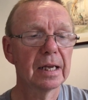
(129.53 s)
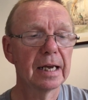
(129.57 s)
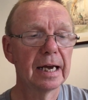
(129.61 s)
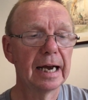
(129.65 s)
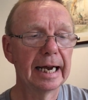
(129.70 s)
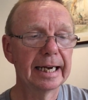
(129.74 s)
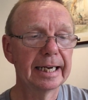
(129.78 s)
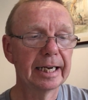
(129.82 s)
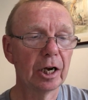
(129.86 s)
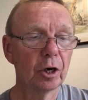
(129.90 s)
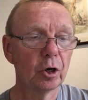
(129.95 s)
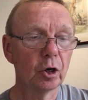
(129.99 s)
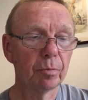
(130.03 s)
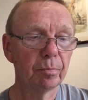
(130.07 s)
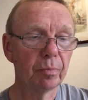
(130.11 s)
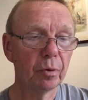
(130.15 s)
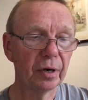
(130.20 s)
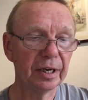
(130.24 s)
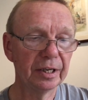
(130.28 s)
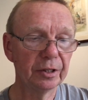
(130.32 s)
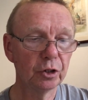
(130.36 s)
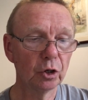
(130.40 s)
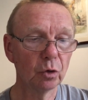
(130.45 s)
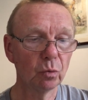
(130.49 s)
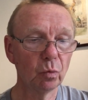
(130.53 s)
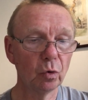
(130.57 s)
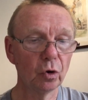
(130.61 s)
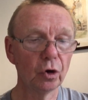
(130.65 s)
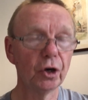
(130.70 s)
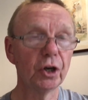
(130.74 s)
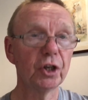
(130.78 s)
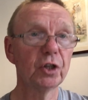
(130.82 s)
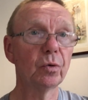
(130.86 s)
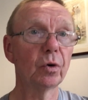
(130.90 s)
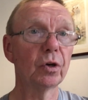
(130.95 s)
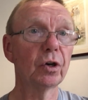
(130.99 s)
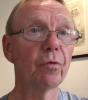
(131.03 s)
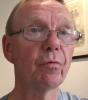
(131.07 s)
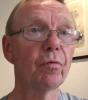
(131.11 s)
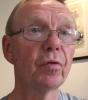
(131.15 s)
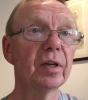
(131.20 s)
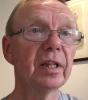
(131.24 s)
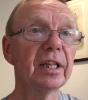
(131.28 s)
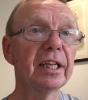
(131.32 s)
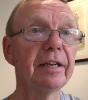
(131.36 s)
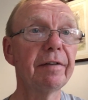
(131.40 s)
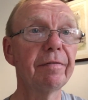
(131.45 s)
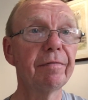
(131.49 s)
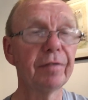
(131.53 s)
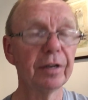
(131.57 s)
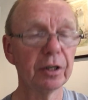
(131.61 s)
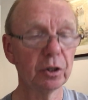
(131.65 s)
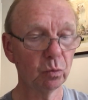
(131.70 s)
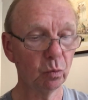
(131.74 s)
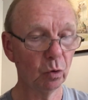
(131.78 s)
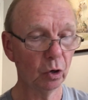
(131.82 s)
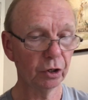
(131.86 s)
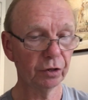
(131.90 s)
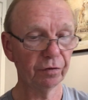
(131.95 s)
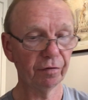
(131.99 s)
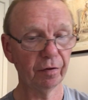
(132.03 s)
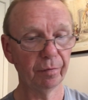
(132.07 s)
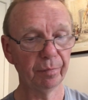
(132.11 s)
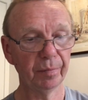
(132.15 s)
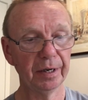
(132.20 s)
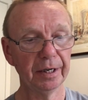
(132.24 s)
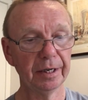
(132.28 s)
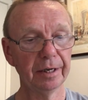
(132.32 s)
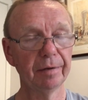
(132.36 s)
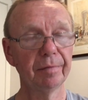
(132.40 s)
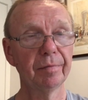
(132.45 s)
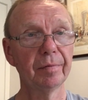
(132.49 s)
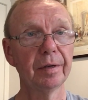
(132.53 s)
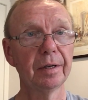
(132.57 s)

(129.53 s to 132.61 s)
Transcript: I cannot put into words what a relief this was for me.